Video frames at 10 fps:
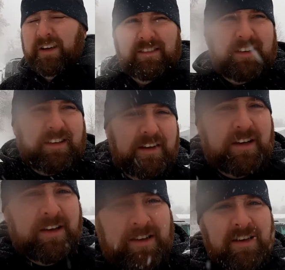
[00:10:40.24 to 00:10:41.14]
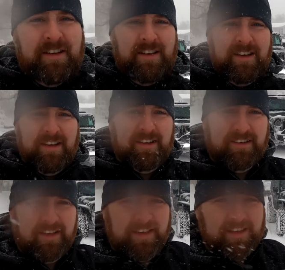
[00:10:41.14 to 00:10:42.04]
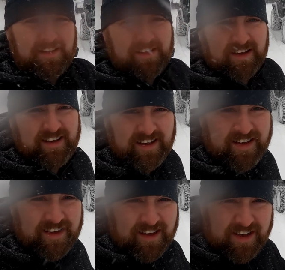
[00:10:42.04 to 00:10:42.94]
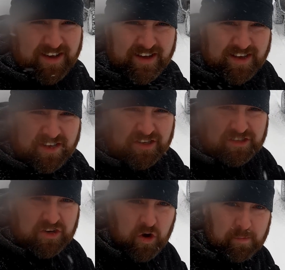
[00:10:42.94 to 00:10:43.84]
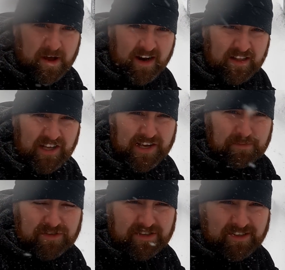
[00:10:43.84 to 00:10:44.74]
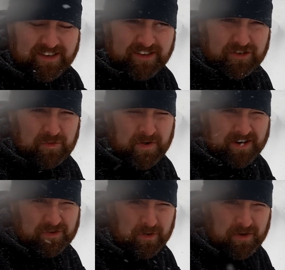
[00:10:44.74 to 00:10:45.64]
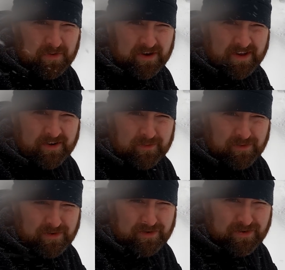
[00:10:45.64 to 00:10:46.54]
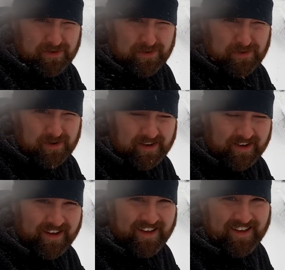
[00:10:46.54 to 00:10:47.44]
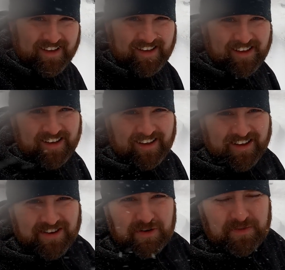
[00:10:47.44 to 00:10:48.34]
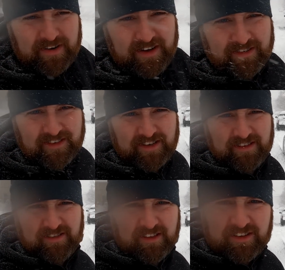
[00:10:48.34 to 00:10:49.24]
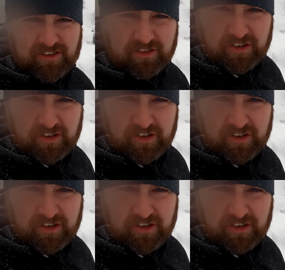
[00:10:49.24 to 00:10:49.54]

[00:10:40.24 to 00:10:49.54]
But the, see, look. Snow apocalypse 2021. Woo! Oop, now it's lens is all